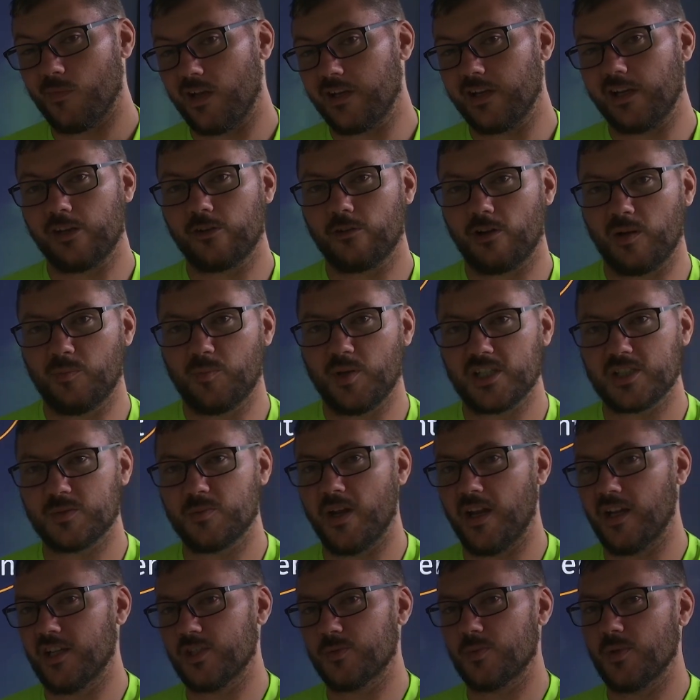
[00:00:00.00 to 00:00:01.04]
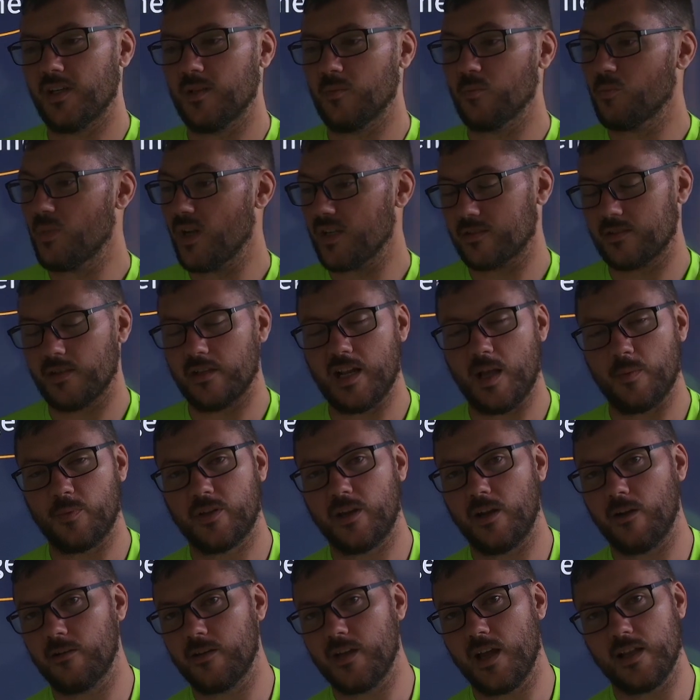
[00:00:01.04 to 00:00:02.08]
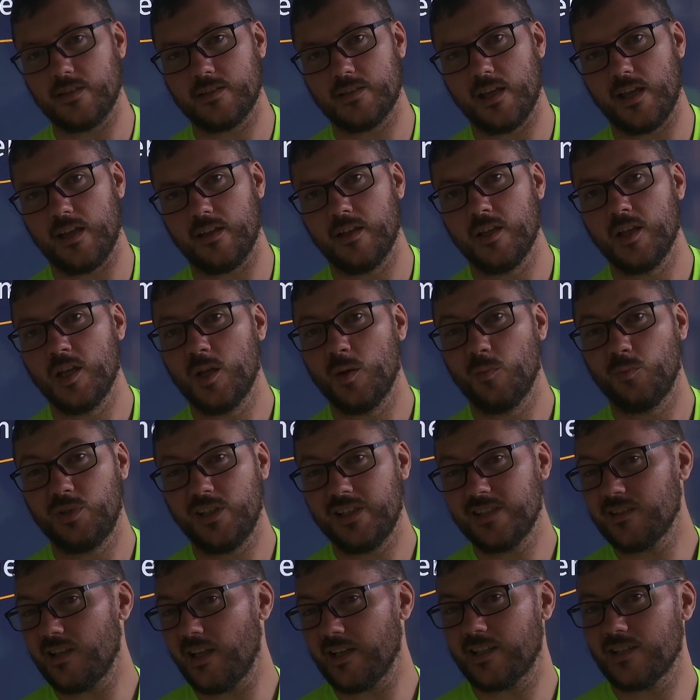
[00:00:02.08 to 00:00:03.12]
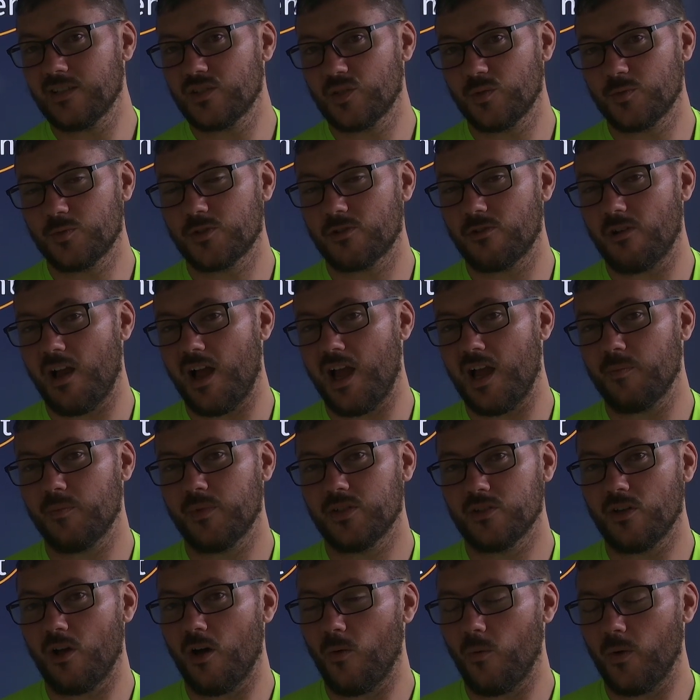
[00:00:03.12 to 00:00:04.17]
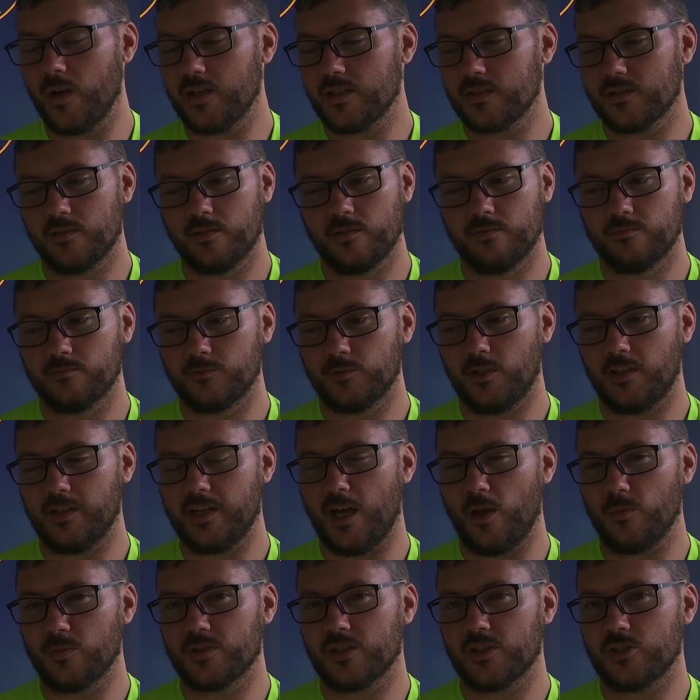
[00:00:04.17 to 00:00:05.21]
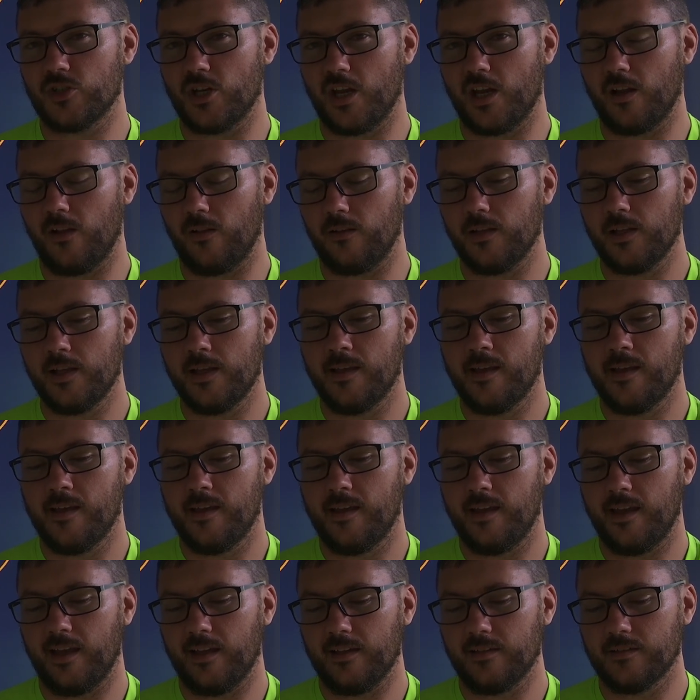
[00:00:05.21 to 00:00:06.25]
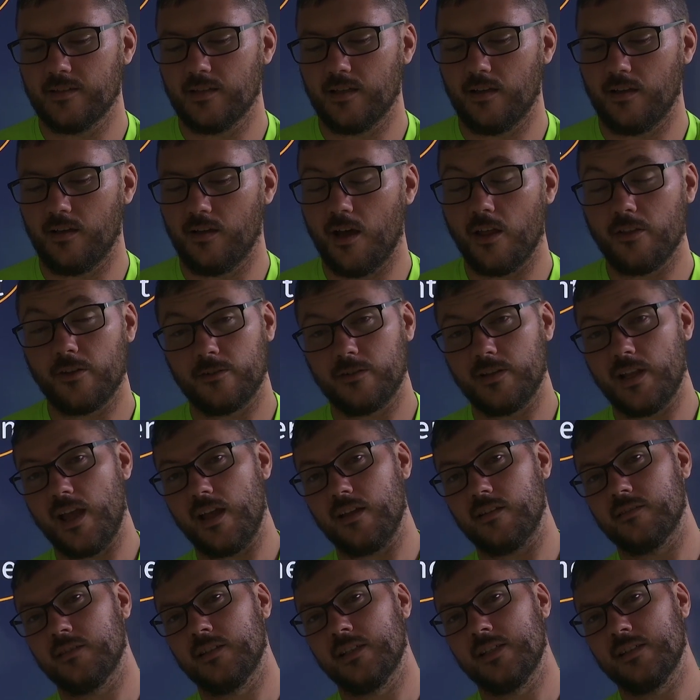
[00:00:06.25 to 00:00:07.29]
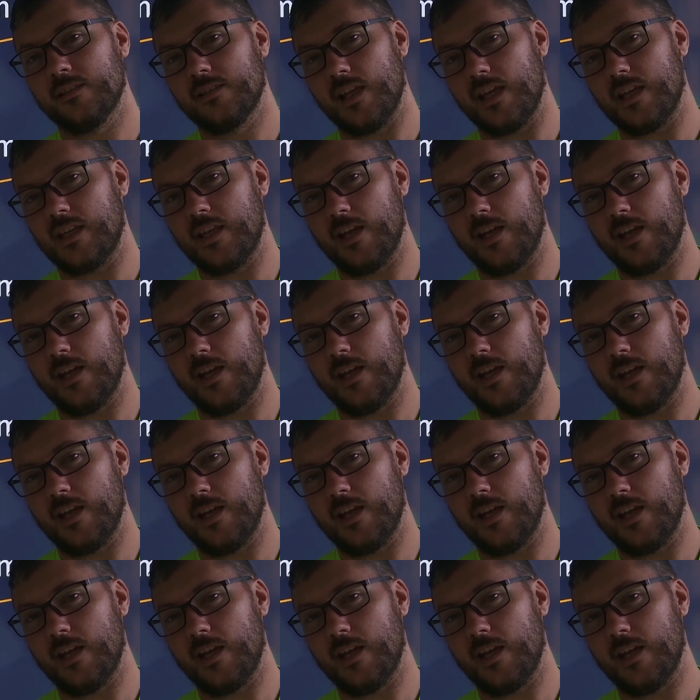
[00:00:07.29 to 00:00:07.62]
on integrated pest management, pesticide applicator content. Please like and subscribe, as always. Really helps the channel. And other than that, take